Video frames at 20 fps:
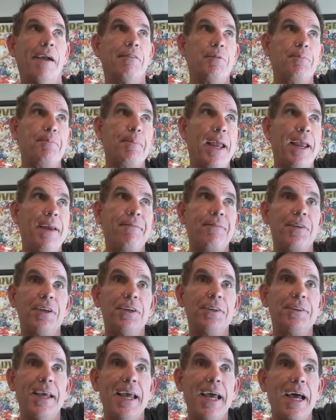I would pay for
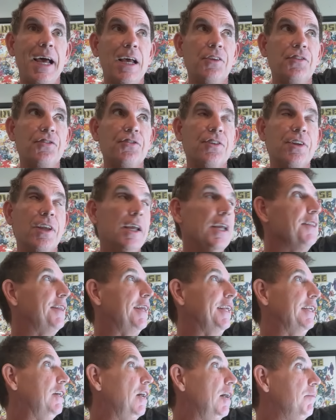their test
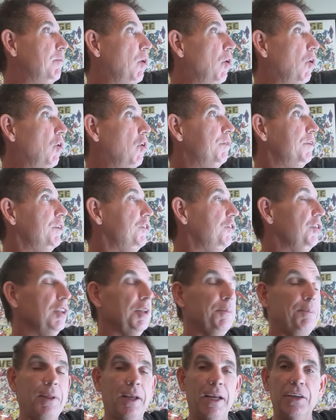they come over to
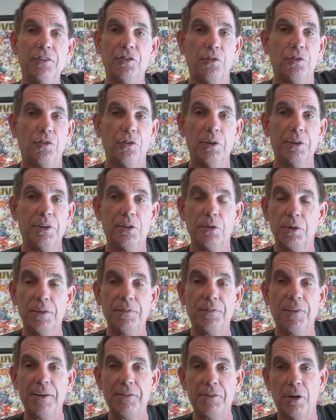the place. It was only
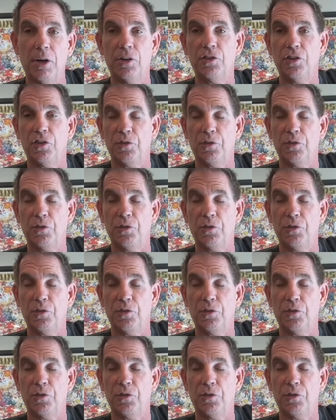thirty-five dollars.